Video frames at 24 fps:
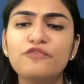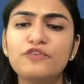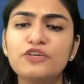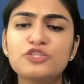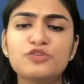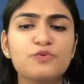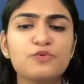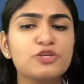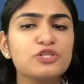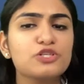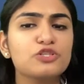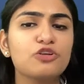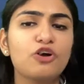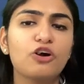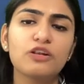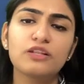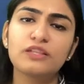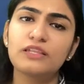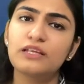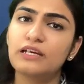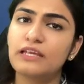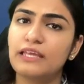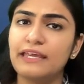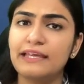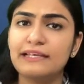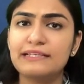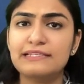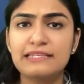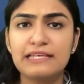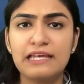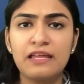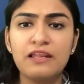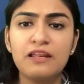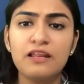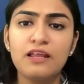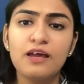which was not the case
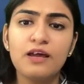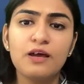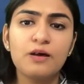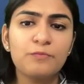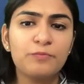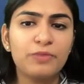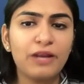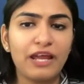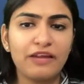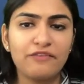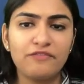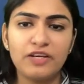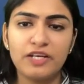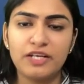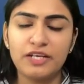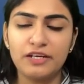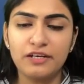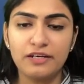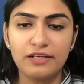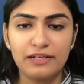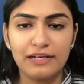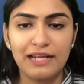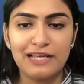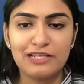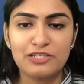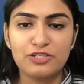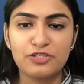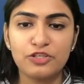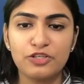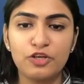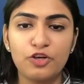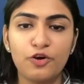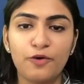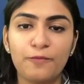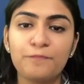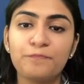in private
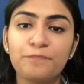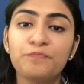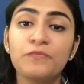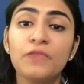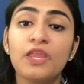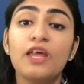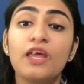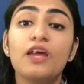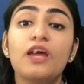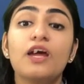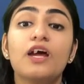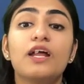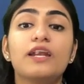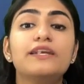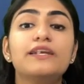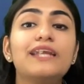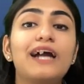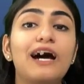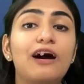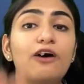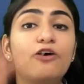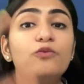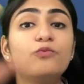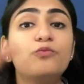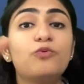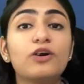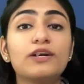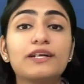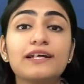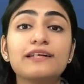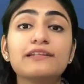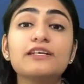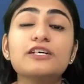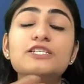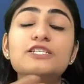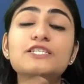international law. Now, what
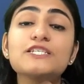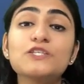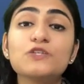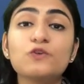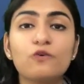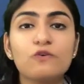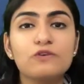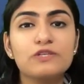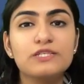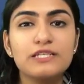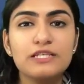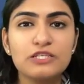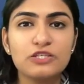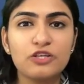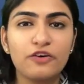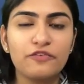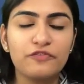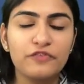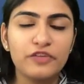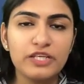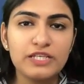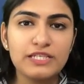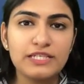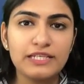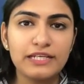are the sources of this